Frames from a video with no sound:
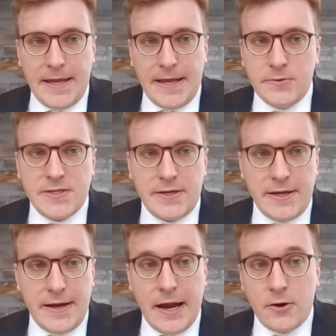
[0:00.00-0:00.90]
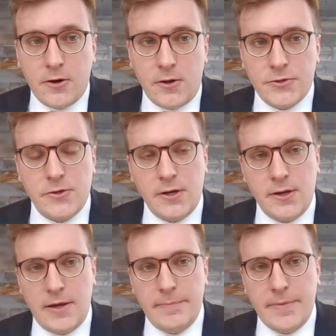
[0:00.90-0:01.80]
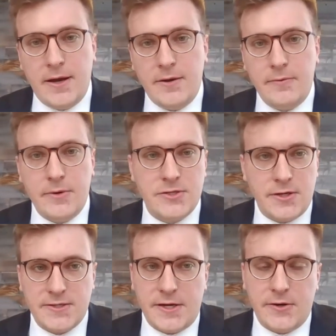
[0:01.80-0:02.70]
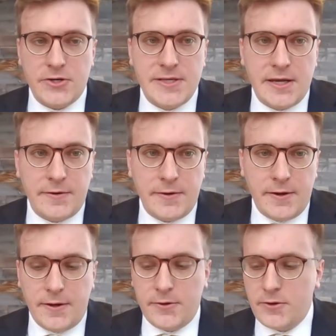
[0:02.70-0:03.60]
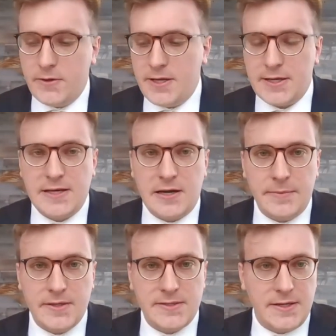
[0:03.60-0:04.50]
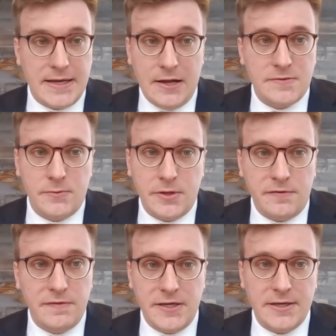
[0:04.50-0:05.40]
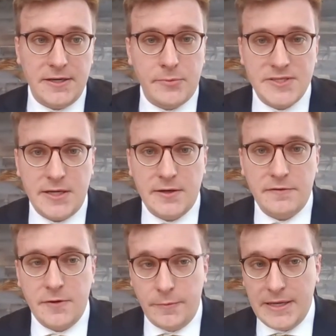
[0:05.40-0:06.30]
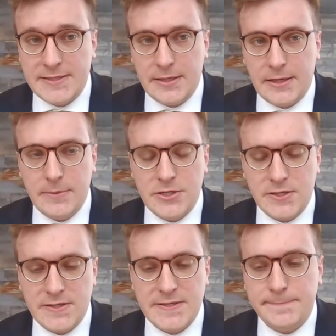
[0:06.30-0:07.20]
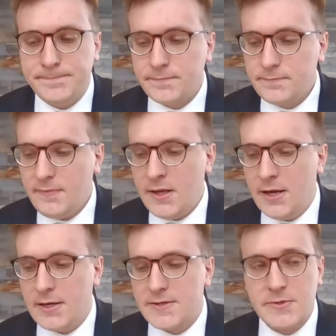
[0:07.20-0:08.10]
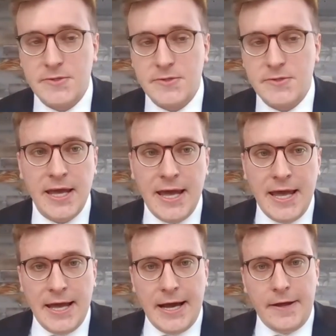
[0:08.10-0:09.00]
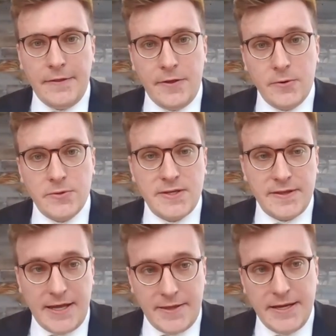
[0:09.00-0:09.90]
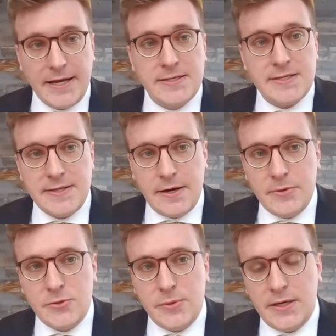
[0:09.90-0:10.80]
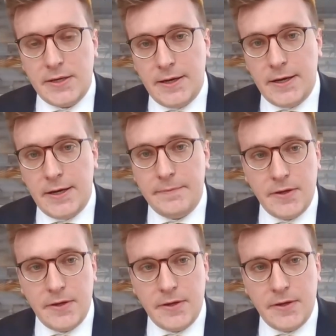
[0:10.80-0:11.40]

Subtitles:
land use and agriculture in Colombia, which, as I understand, under the taxonomy, accounts for really 59% of domestic emissions. So certainly the nexus there between